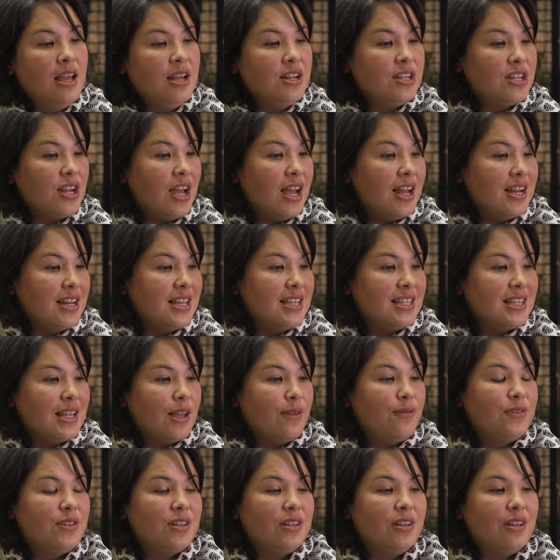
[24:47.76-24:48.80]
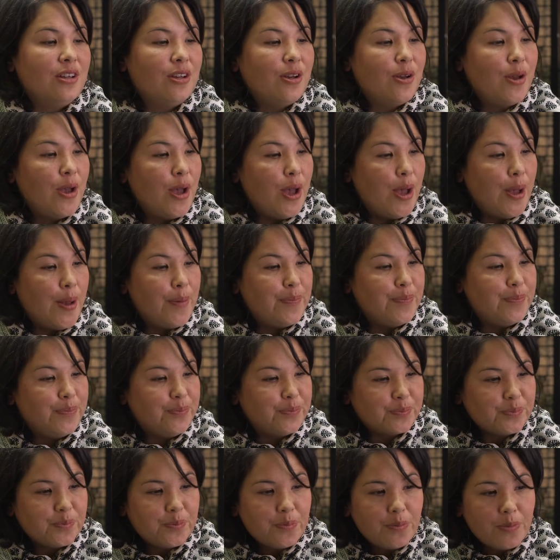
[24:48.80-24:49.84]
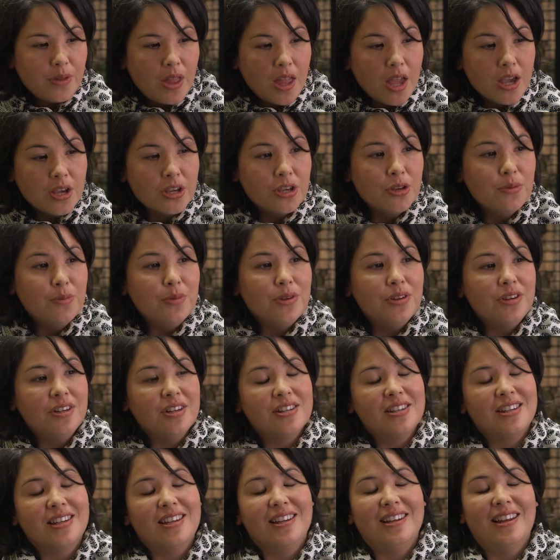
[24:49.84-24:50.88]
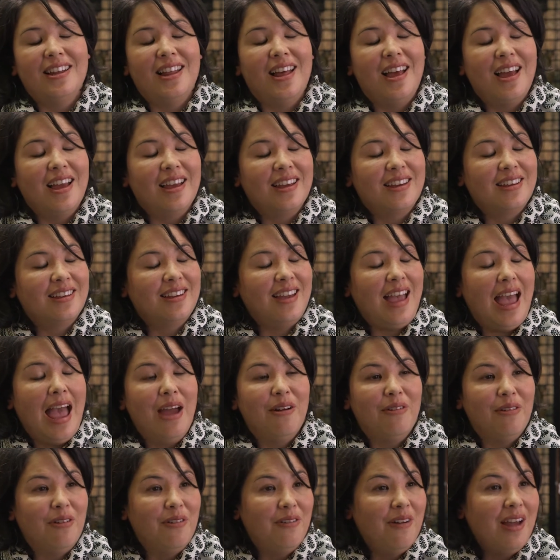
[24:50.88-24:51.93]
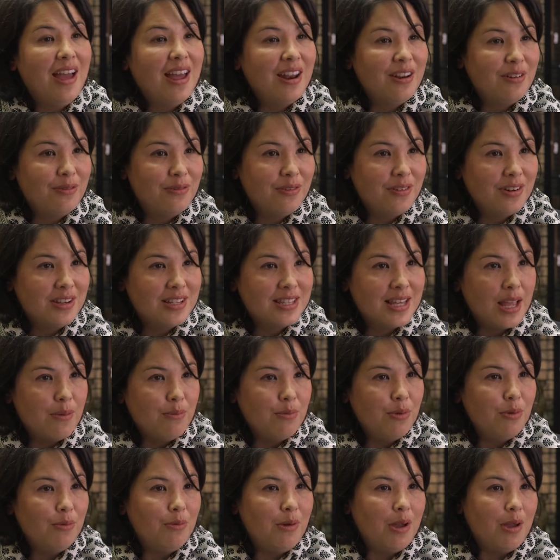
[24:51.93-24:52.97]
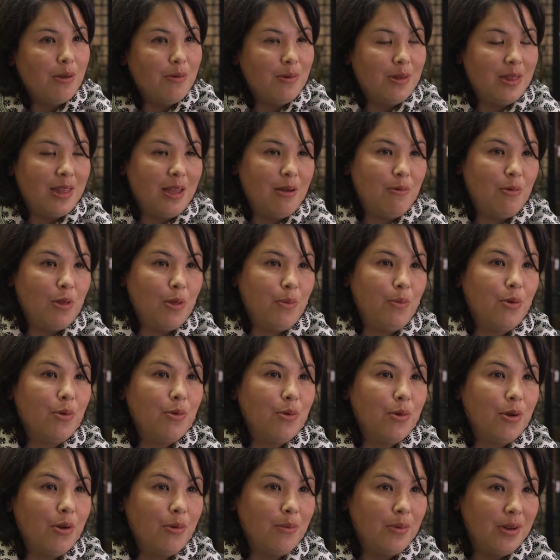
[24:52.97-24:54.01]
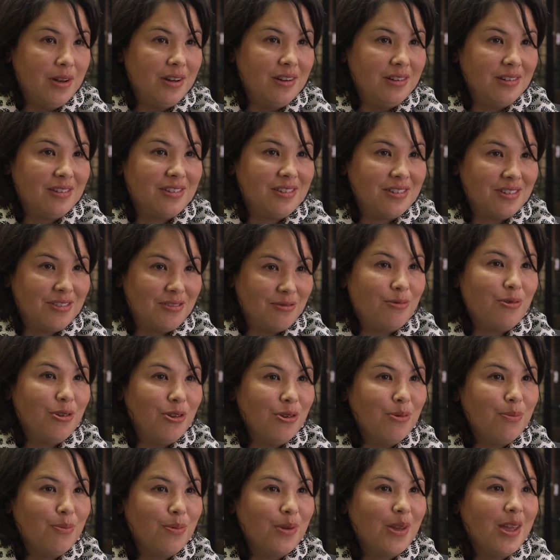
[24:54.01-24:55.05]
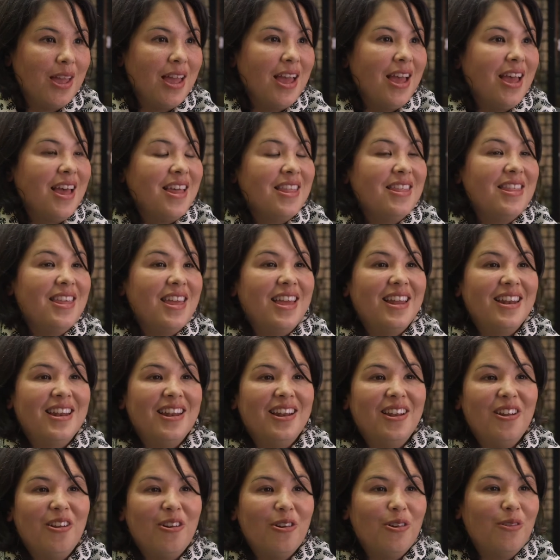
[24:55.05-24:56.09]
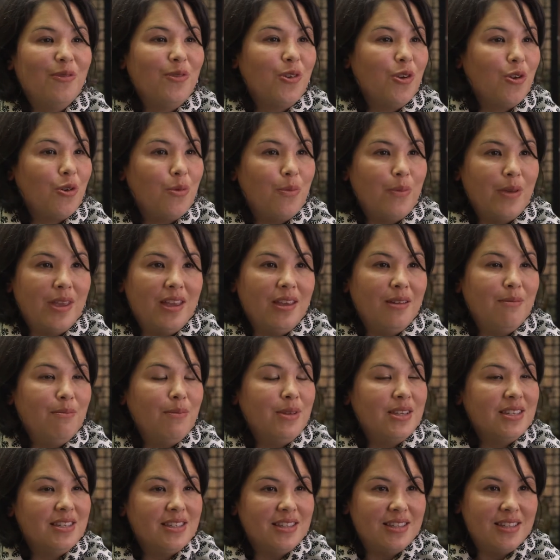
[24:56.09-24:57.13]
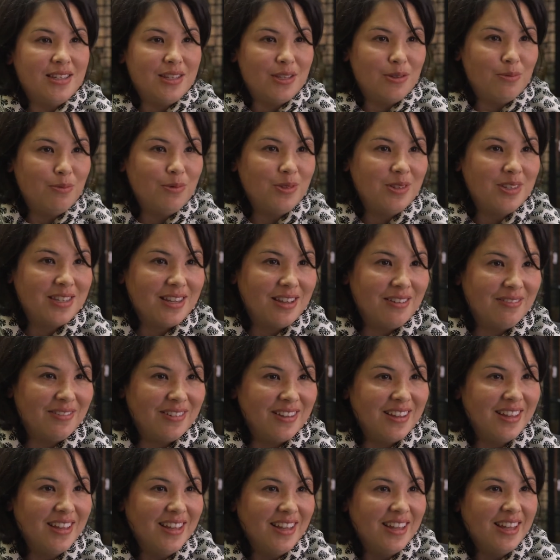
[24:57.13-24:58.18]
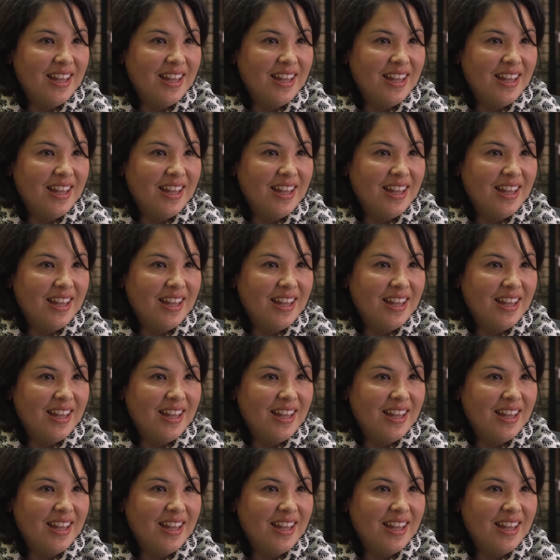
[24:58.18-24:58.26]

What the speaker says: Chinese left a community like Ararat, for example, where they were the predominant group, then a lot of European businesses would suffer.